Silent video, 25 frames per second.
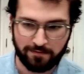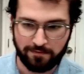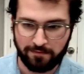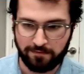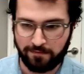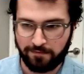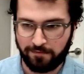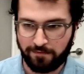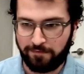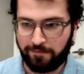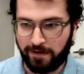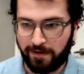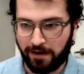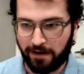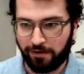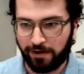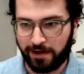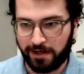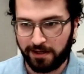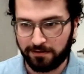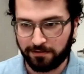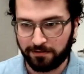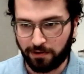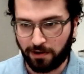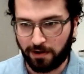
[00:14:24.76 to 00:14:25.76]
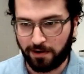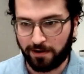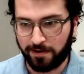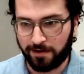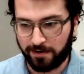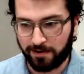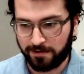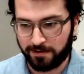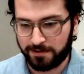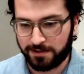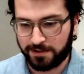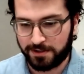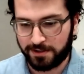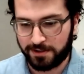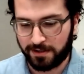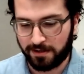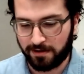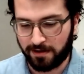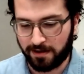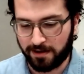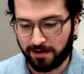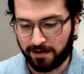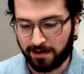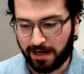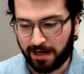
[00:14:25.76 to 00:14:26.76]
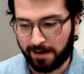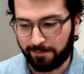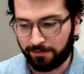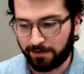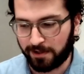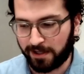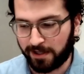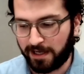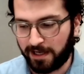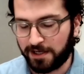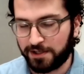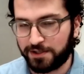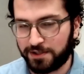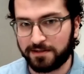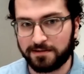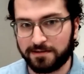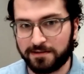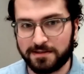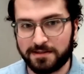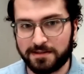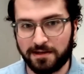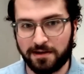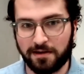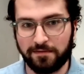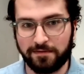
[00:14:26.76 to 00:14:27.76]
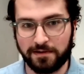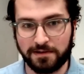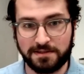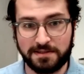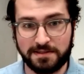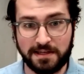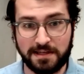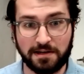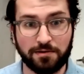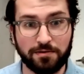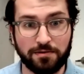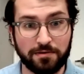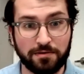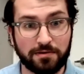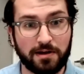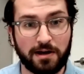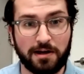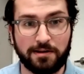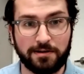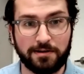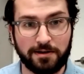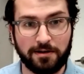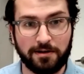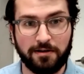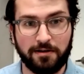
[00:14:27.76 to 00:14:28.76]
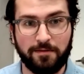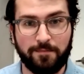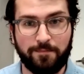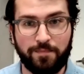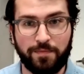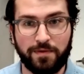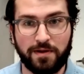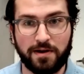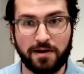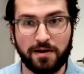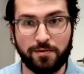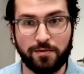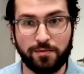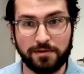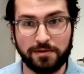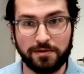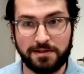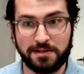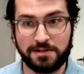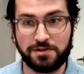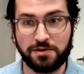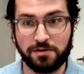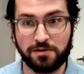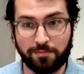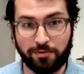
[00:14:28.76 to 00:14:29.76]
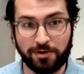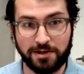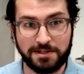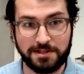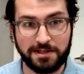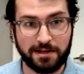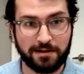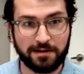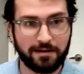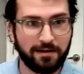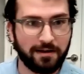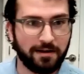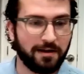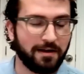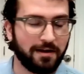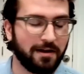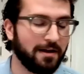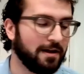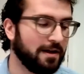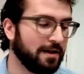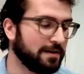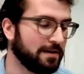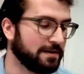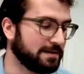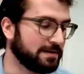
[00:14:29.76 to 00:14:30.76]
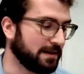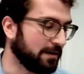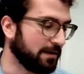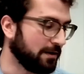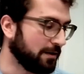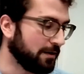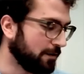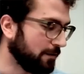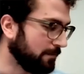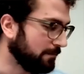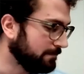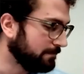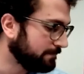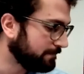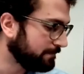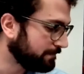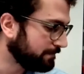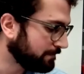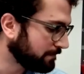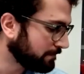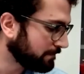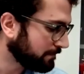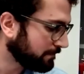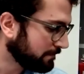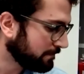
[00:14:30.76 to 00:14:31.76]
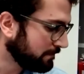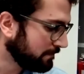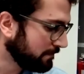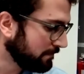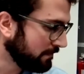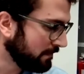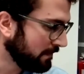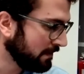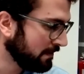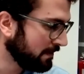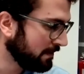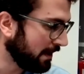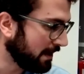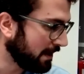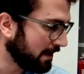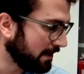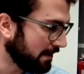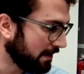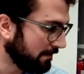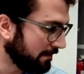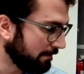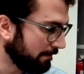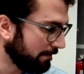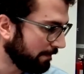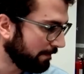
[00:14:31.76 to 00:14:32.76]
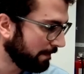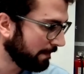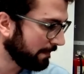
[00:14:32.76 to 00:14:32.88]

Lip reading: very large applications of a single color with digital printing. So let's